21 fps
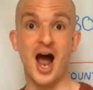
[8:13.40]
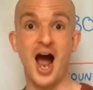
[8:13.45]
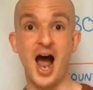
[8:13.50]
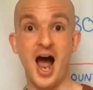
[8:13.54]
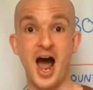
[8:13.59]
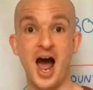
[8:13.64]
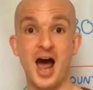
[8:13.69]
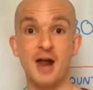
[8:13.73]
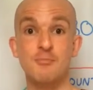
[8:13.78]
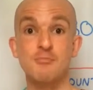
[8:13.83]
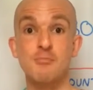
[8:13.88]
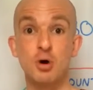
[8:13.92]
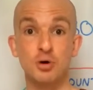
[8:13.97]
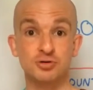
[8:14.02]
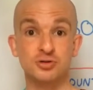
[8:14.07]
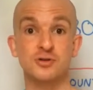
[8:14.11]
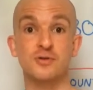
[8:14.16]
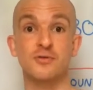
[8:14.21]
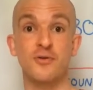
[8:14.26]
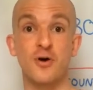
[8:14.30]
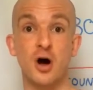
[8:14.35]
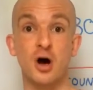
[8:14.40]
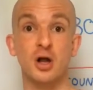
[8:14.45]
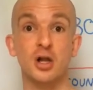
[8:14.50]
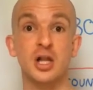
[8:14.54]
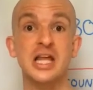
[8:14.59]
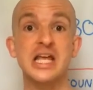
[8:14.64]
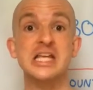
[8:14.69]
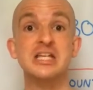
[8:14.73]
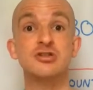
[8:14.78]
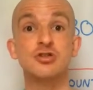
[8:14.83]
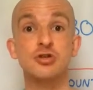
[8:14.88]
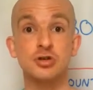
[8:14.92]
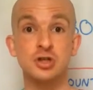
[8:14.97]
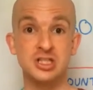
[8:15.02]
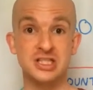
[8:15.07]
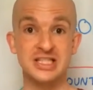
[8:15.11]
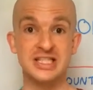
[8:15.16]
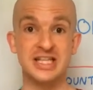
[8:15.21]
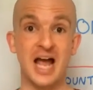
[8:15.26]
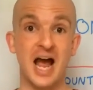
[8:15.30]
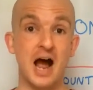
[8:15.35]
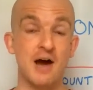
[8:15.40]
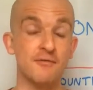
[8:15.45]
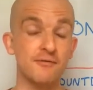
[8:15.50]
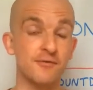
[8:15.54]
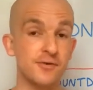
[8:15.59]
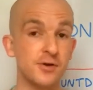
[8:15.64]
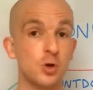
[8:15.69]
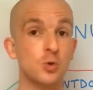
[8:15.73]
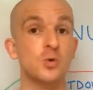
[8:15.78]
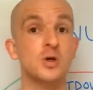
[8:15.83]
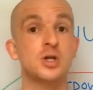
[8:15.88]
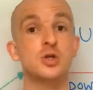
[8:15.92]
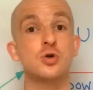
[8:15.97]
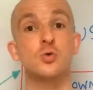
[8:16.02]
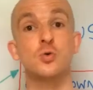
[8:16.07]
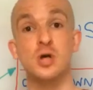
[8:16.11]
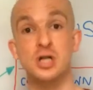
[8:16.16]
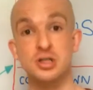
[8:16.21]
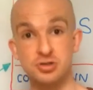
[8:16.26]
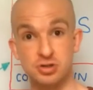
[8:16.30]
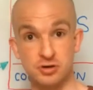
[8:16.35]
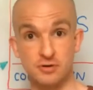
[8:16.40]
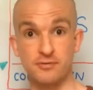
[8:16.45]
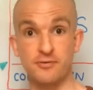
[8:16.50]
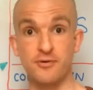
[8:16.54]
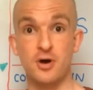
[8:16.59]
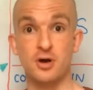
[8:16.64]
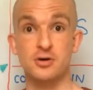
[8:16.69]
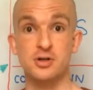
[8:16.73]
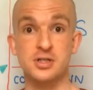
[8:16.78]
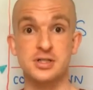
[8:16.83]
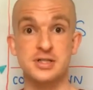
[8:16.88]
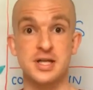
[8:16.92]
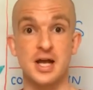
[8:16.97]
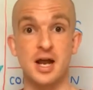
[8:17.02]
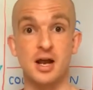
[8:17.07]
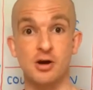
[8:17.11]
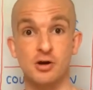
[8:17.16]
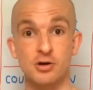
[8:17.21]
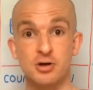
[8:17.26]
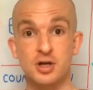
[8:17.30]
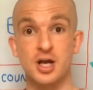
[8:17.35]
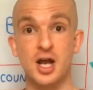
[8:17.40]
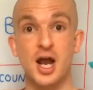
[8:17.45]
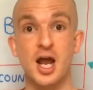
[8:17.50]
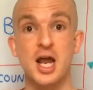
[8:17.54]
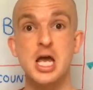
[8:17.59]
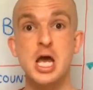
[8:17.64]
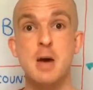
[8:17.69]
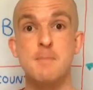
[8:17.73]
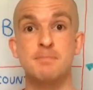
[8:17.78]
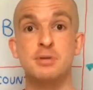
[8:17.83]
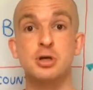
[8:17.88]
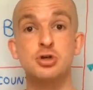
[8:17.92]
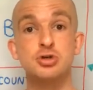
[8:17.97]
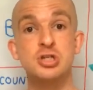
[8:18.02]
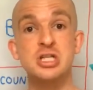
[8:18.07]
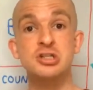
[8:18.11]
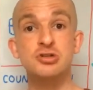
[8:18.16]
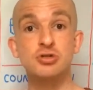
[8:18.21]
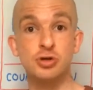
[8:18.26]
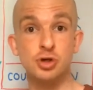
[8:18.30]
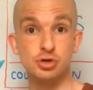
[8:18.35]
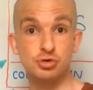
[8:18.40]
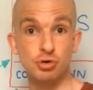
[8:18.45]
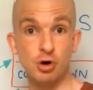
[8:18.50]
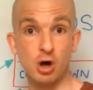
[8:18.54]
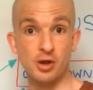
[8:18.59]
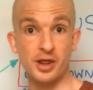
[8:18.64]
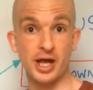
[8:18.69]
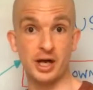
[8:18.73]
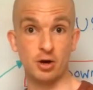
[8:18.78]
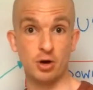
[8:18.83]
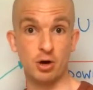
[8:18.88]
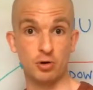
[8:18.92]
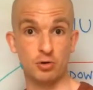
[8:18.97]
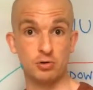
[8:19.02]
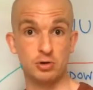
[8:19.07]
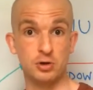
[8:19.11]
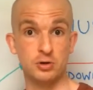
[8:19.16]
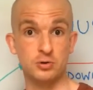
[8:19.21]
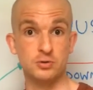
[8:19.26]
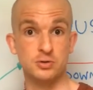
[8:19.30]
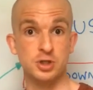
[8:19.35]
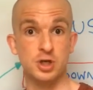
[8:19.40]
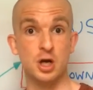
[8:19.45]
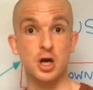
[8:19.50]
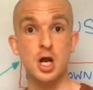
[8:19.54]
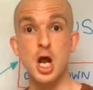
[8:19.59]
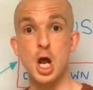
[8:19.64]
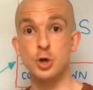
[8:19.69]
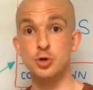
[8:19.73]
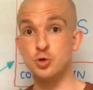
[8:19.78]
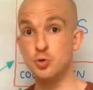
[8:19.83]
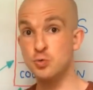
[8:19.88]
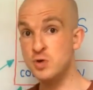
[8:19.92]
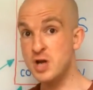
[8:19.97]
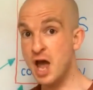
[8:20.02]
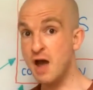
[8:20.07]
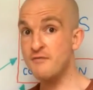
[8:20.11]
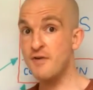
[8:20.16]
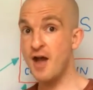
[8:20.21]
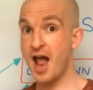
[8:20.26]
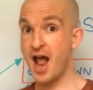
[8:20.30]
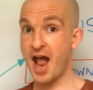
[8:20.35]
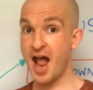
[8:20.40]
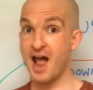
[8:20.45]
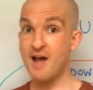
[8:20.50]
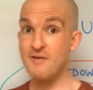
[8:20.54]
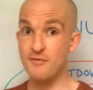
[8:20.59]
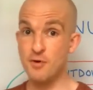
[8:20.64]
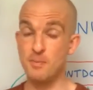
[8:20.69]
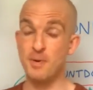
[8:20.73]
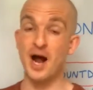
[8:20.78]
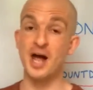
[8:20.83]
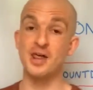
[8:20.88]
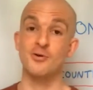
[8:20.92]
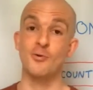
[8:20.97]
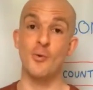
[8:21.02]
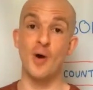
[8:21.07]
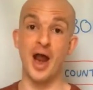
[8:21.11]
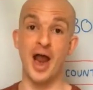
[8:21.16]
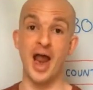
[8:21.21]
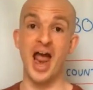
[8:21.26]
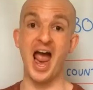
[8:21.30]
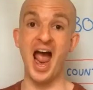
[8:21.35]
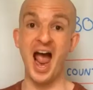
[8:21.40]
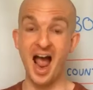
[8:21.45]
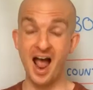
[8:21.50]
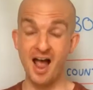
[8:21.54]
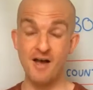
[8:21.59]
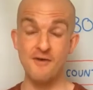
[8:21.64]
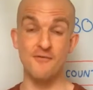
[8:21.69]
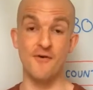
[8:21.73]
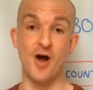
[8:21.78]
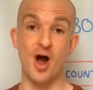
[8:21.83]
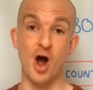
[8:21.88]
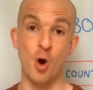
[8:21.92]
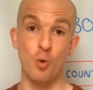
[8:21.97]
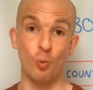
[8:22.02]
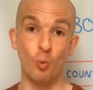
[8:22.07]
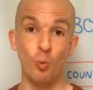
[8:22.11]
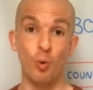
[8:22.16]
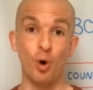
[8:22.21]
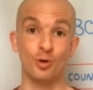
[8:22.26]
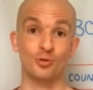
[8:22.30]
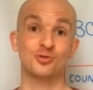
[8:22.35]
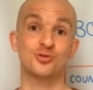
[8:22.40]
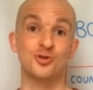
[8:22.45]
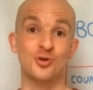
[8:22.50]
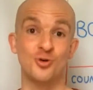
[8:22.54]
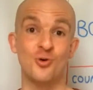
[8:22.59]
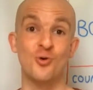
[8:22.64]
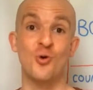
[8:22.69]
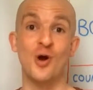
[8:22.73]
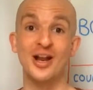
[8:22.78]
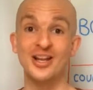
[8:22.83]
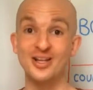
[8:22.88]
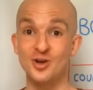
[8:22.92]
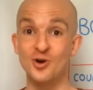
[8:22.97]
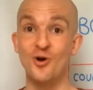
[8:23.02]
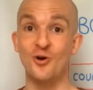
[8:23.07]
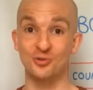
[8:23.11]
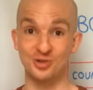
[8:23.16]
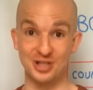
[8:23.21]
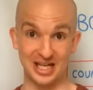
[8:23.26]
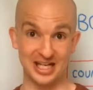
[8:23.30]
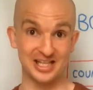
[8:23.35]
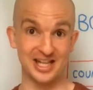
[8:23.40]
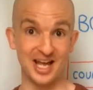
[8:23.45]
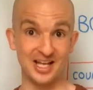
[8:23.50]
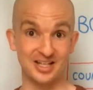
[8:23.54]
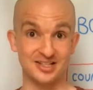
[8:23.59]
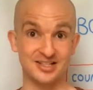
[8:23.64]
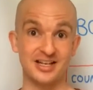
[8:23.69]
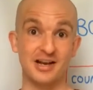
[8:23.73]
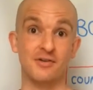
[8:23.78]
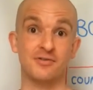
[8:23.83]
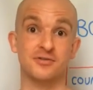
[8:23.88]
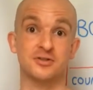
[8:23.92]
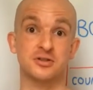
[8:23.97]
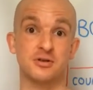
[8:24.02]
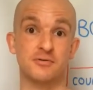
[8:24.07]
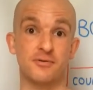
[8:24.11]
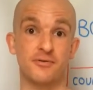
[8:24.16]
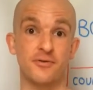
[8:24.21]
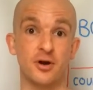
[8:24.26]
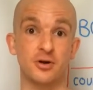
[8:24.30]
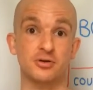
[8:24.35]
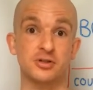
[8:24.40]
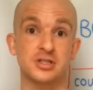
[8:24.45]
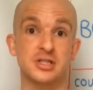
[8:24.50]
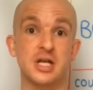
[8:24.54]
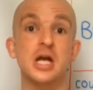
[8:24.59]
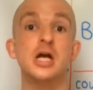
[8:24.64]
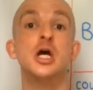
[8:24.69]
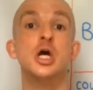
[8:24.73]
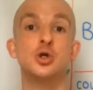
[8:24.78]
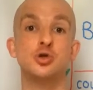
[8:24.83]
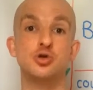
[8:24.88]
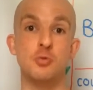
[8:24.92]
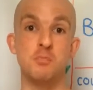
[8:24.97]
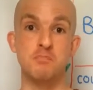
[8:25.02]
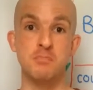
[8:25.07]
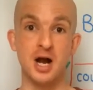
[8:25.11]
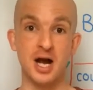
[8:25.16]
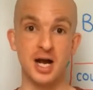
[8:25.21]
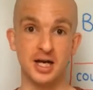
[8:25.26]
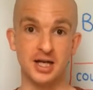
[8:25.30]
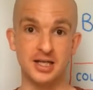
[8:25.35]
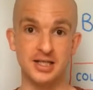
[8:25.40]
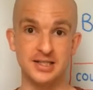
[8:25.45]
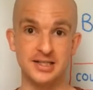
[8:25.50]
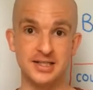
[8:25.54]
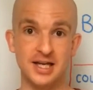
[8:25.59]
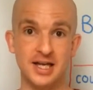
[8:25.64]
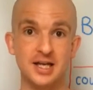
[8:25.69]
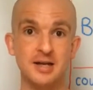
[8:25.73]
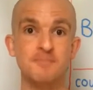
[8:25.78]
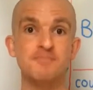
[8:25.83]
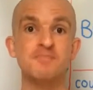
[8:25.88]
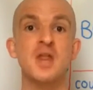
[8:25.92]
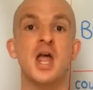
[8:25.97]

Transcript: And most of all, he's going to start viewing you as an authority, okay? Because he's going to draw that conclusion. You never ever, by the way, ever want to, you know, declare yourself as an authority. Your marketing